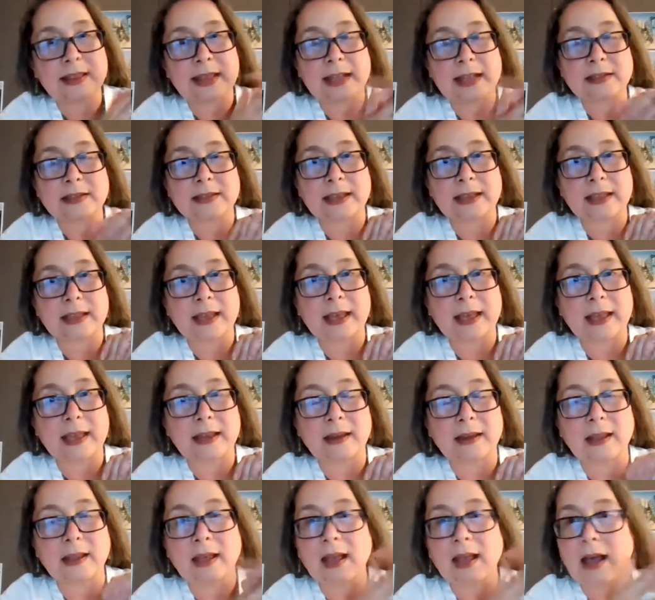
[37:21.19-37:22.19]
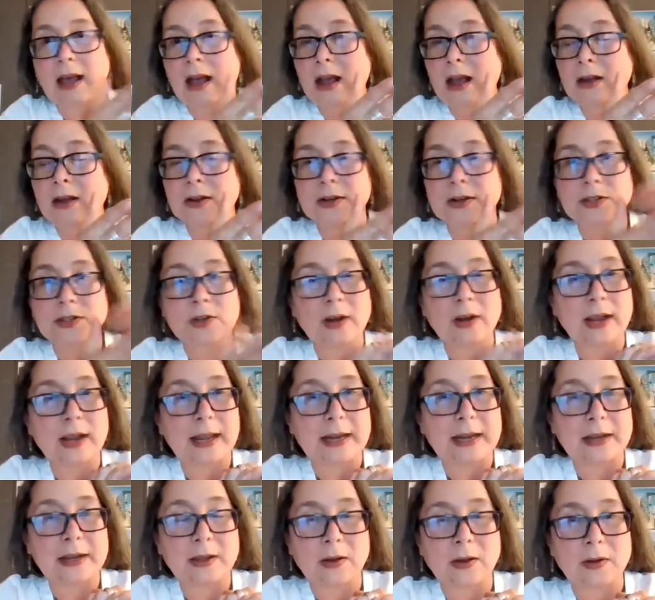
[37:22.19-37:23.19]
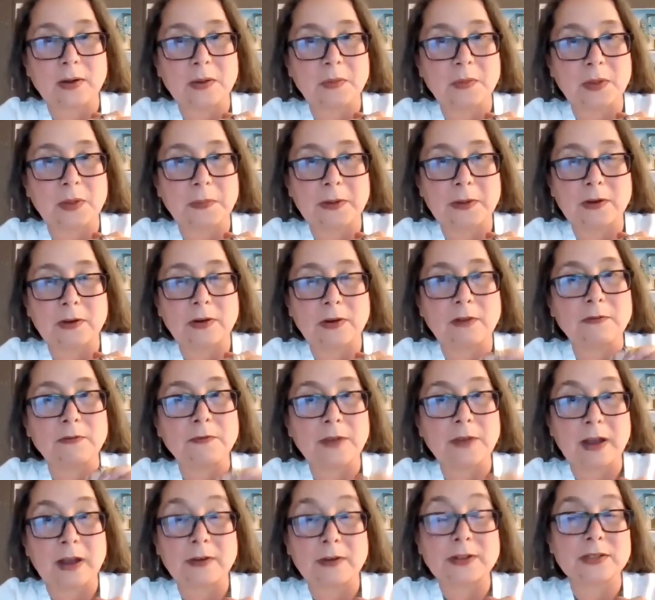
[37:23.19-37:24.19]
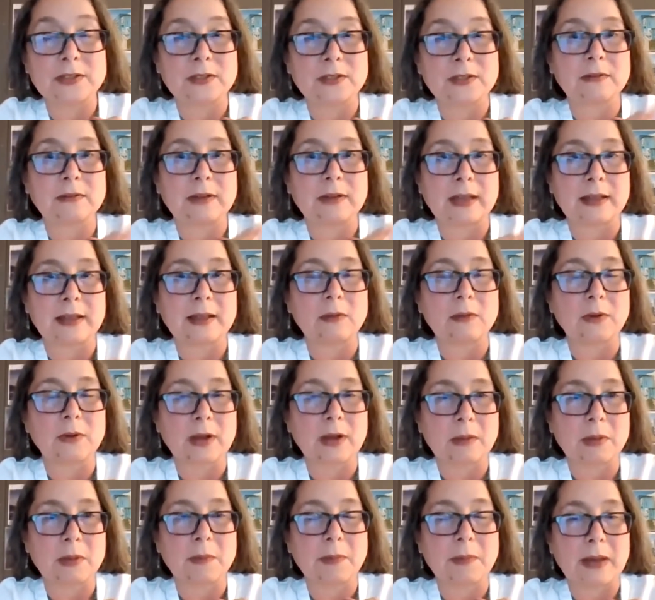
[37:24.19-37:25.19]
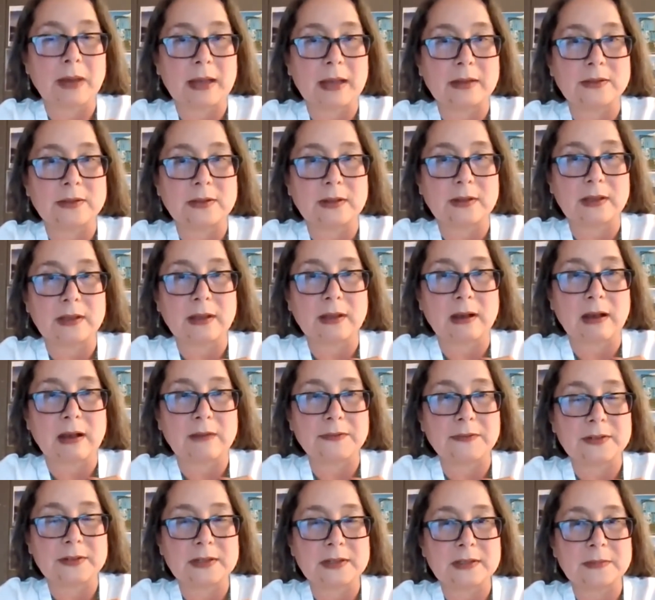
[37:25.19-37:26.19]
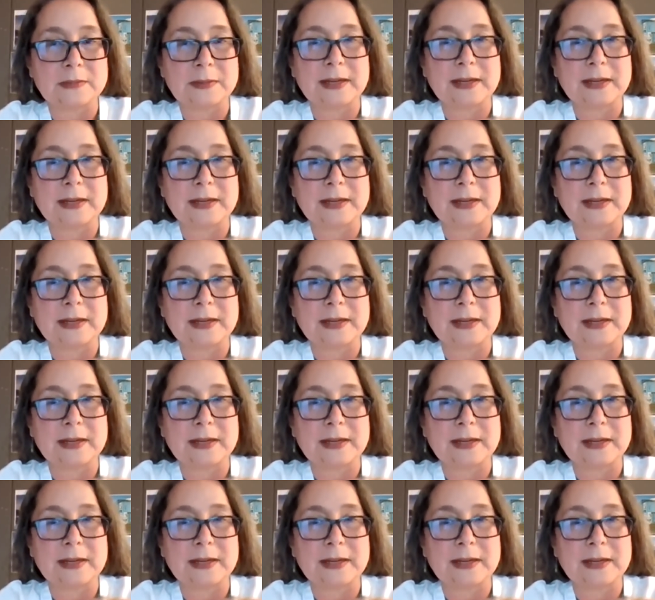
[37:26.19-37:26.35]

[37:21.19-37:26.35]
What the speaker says: Thanks again. I'm going to try to go to Milpa Grill very soon now that we're coming back into the office.